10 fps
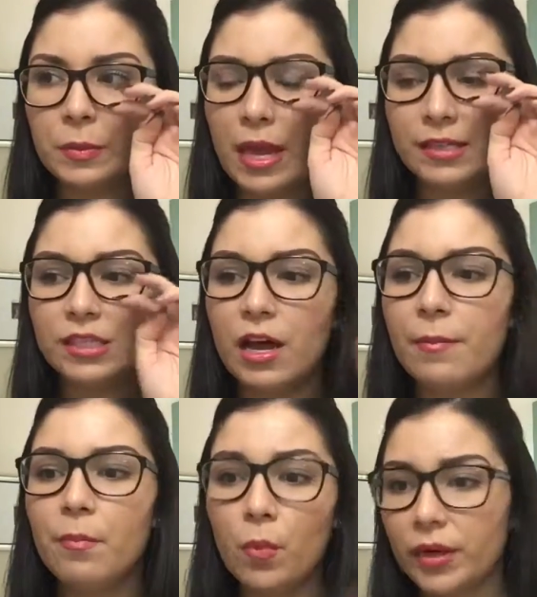I
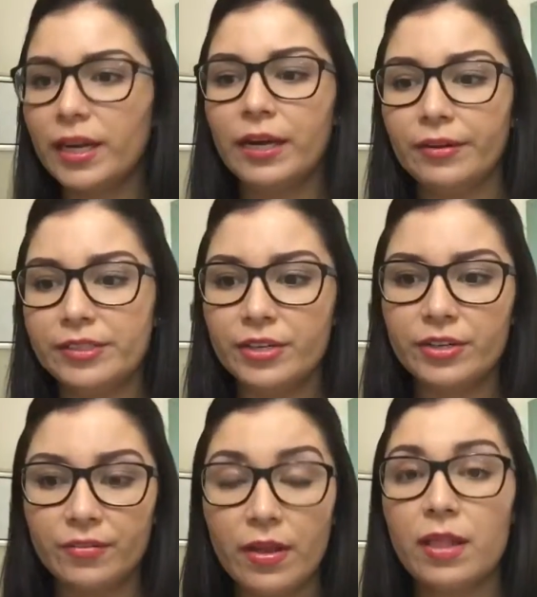saw more
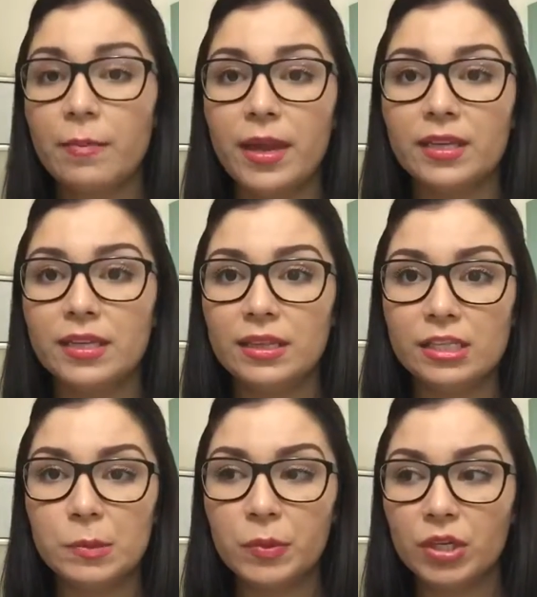character development in
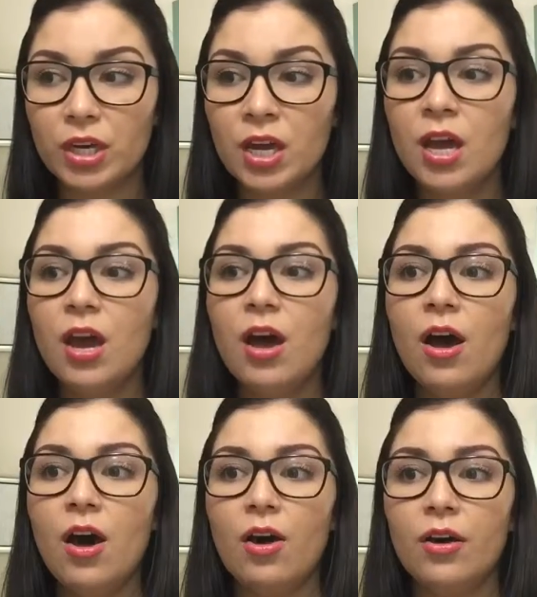this book
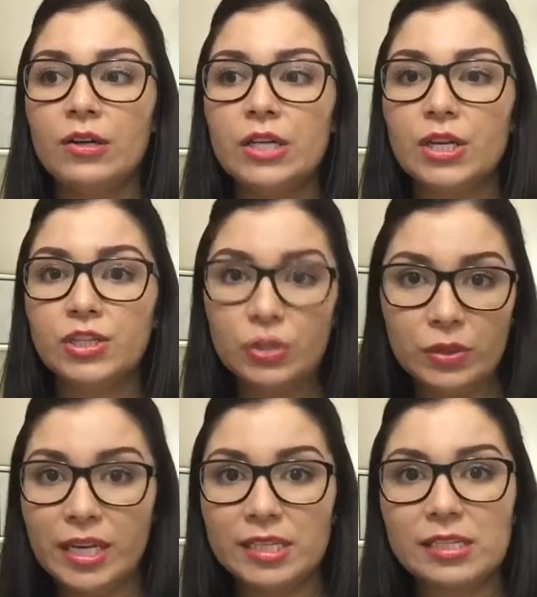on
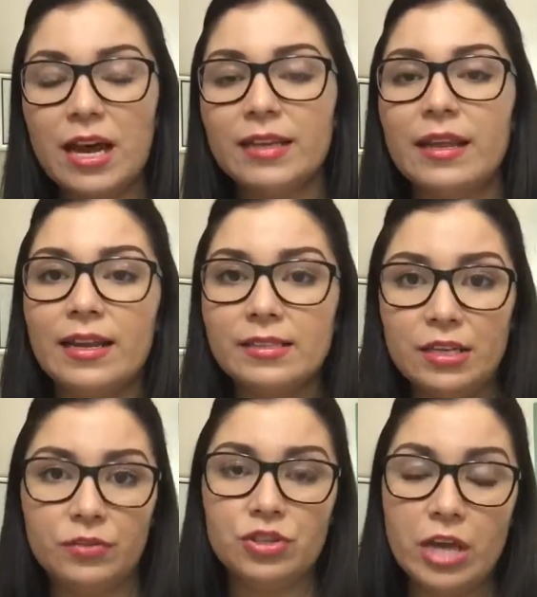Juliet's side that I
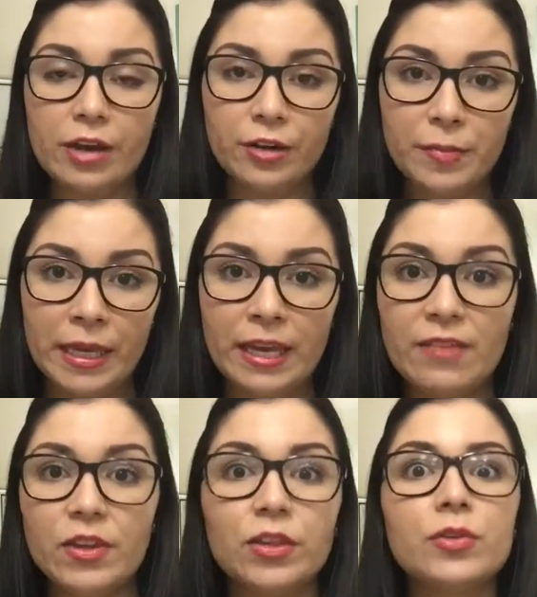did on Shatter Me,
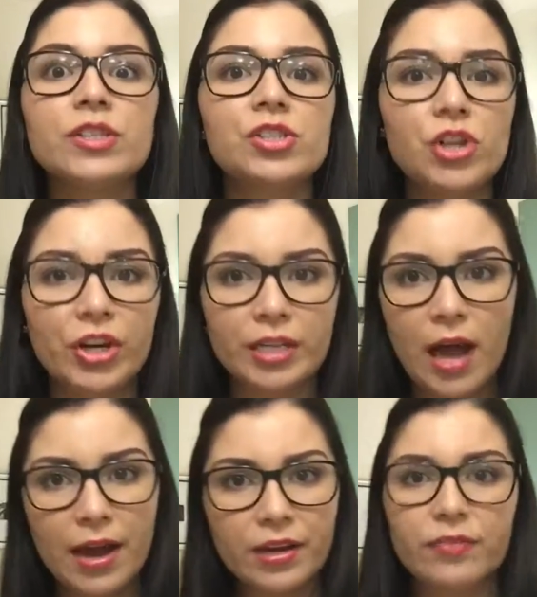even though it started
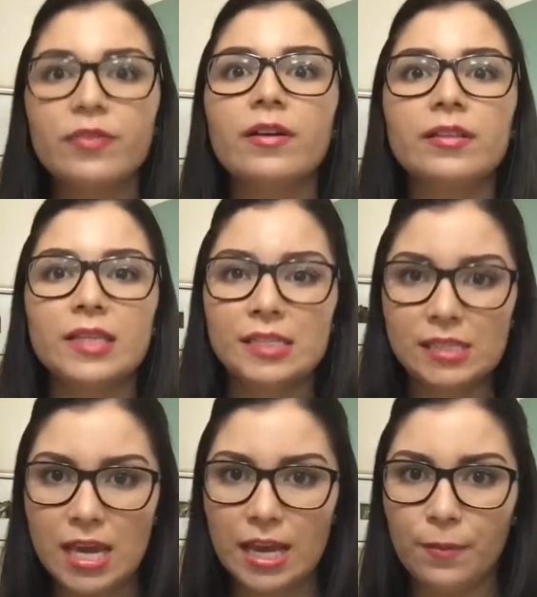kind of the
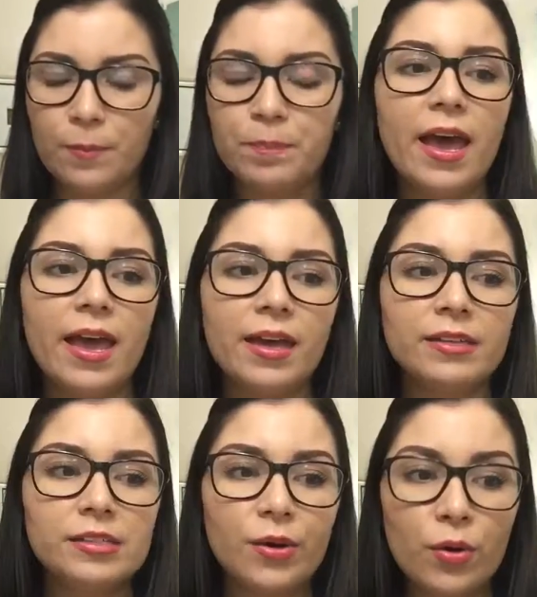same.
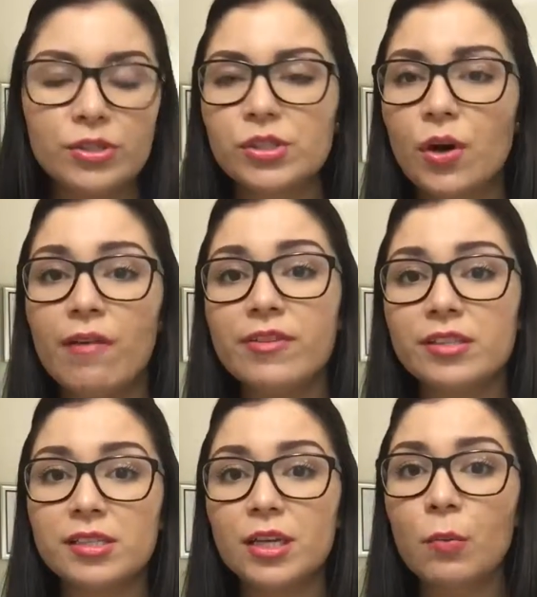And also,
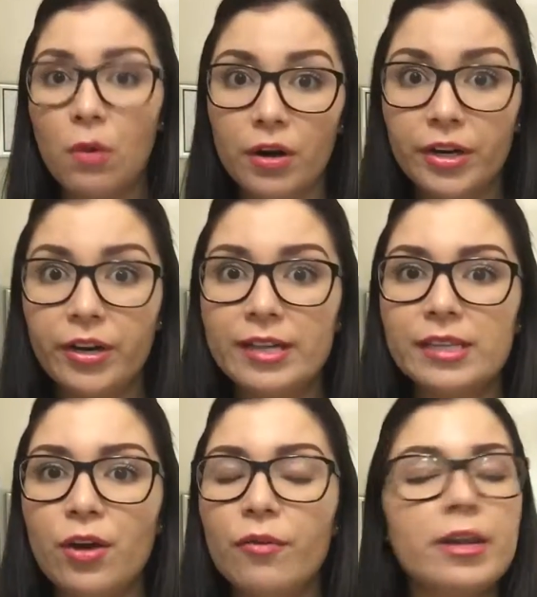obviously, Warner, as
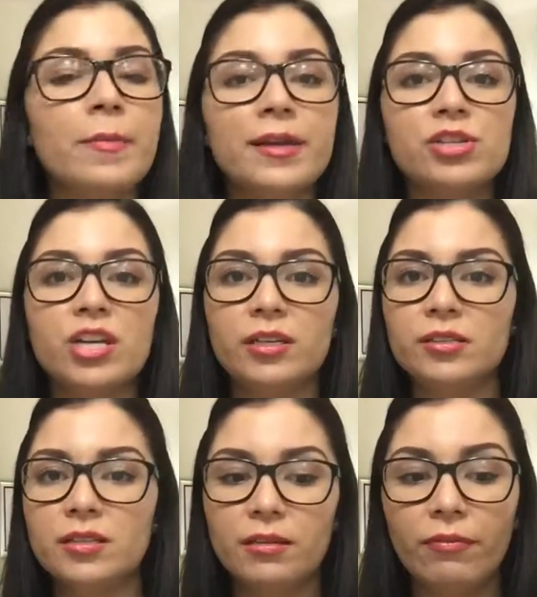I already
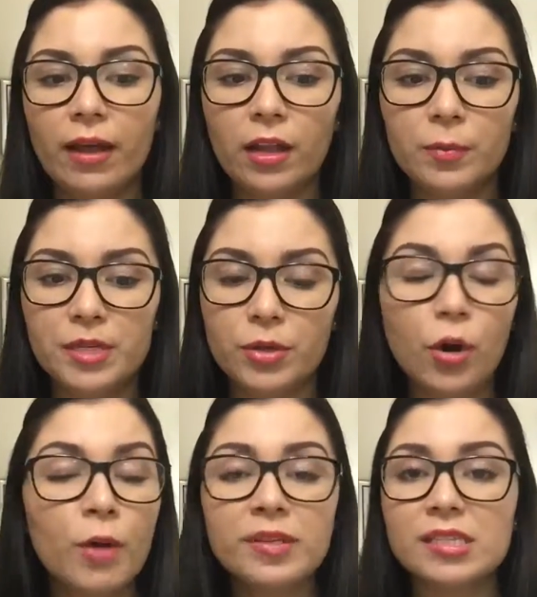mentioned, developed
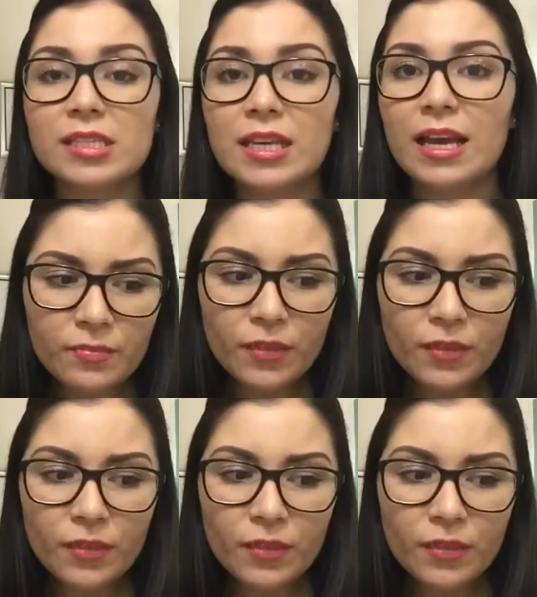enormously.